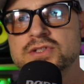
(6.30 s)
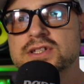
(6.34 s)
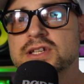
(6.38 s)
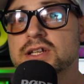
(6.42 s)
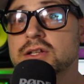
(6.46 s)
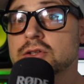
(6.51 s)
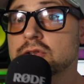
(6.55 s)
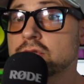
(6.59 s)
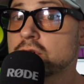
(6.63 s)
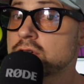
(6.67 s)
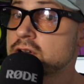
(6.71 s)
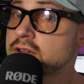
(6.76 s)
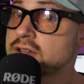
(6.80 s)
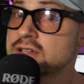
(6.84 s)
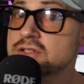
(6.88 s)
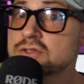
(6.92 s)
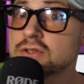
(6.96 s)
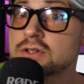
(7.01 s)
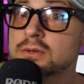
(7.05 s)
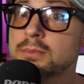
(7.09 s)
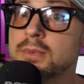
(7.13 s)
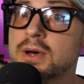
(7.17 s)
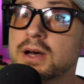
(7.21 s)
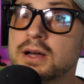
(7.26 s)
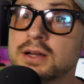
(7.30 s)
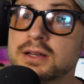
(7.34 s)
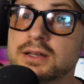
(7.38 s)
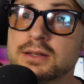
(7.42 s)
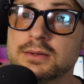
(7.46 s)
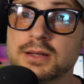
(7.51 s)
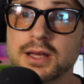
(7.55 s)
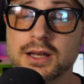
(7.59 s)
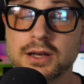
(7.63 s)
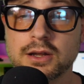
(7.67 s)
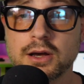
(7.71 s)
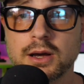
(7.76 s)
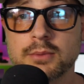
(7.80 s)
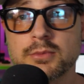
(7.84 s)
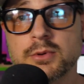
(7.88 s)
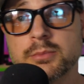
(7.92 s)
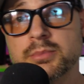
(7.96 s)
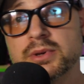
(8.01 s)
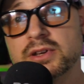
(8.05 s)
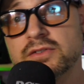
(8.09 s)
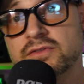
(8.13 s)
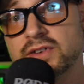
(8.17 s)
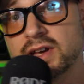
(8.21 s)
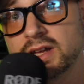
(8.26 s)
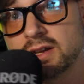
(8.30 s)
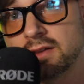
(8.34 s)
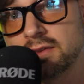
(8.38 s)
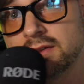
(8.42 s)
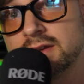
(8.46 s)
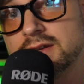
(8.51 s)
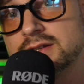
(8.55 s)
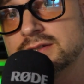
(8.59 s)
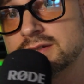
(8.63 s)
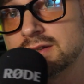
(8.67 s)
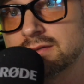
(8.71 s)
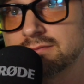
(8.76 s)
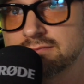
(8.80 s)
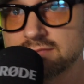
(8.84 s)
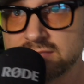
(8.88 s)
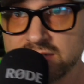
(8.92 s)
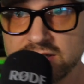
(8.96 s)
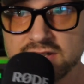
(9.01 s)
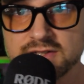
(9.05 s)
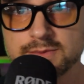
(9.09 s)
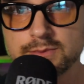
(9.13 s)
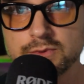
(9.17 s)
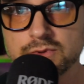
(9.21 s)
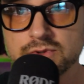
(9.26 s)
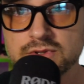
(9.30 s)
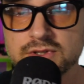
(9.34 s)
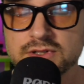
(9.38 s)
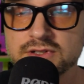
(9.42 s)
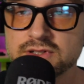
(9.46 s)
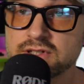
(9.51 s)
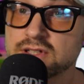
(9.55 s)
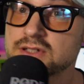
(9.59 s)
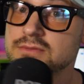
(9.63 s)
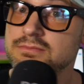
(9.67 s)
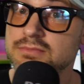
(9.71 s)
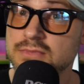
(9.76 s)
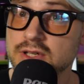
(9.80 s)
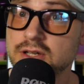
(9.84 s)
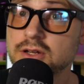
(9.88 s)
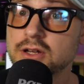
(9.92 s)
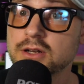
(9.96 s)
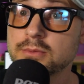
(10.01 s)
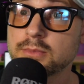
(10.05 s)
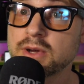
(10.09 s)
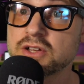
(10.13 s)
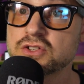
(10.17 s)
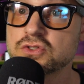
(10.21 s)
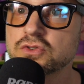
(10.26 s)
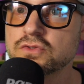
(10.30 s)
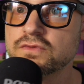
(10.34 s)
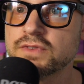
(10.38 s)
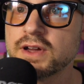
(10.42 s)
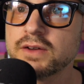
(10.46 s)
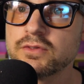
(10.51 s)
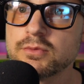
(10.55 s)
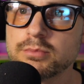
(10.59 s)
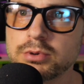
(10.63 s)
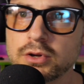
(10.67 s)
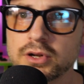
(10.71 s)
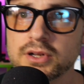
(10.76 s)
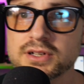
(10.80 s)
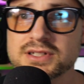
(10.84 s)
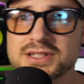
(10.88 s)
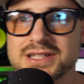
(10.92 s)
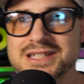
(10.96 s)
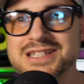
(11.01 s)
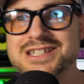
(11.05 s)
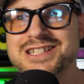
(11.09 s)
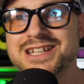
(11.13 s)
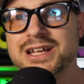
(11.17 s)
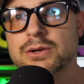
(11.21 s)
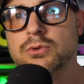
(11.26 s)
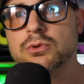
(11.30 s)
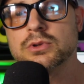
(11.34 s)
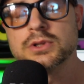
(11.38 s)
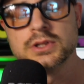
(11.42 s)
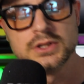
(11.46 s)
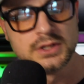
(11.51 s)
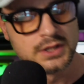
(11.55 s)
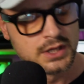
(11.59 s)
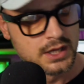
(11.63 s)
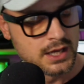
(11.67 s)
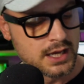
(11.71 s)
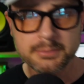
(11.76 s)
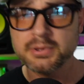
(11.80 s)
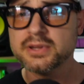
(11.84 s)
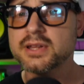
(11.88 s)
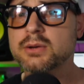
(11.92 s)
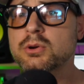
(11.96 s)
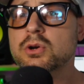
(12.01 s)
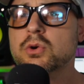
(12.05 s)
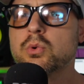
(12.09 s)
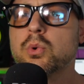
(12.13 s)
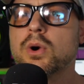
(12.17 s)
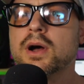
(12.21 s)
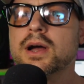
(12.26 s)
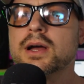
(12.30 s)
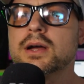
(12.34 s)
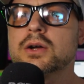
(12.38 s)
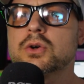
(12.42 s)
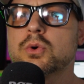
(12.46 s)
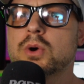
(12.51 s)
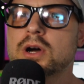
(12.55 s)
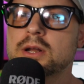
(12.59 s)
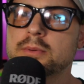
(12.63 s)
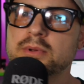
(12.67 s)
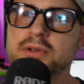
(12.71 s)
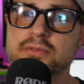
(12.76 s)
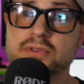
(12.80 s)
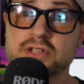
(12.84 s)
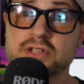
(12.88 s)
see a lot of these on the market, and I'm a big fan of these and test boosters. They're kind of my two favorite products in general, but they require quite a bit of